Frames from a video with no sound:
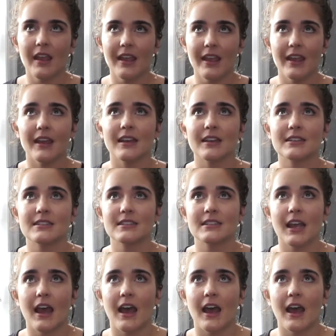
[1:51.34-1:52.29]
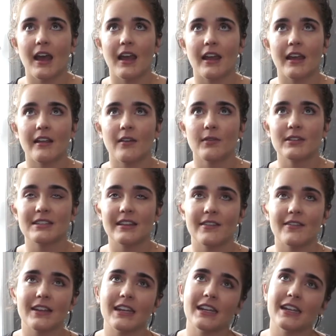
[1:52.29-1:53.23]
And I was
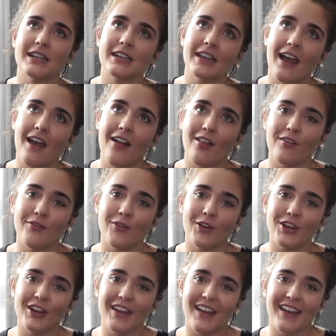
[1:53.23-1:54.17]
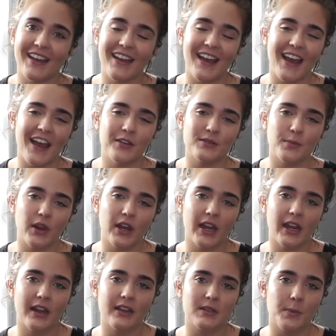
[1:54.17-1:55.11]
living in California. I was
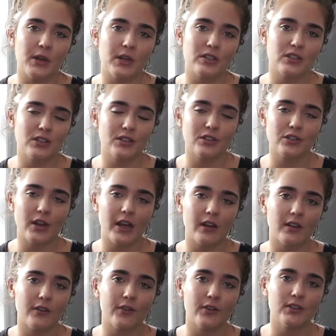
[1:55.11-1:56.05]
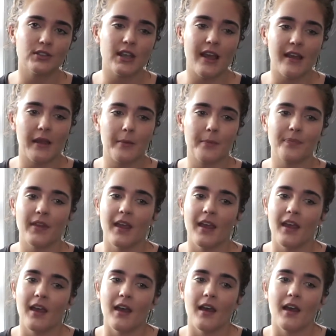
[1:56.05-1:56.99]
working as a personal trainer full-time.
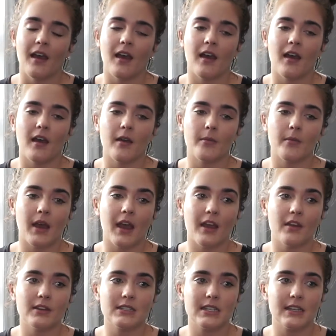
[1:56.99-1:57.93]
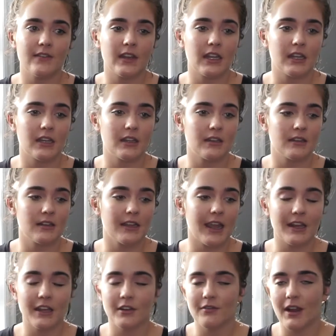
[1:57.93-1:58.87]
I was even
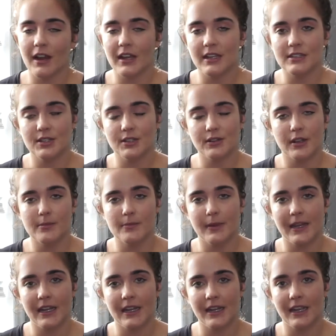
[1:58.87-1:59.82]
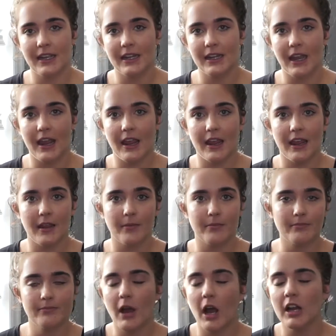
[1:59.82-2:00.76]
getting ready to compete in
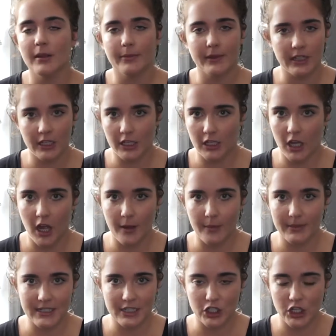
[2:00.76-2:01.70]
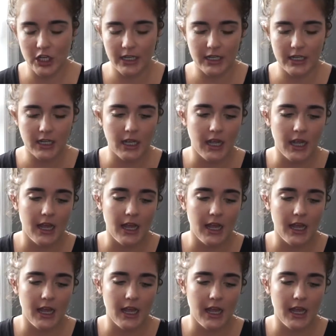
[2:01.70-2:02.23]
a bodybuilding competition.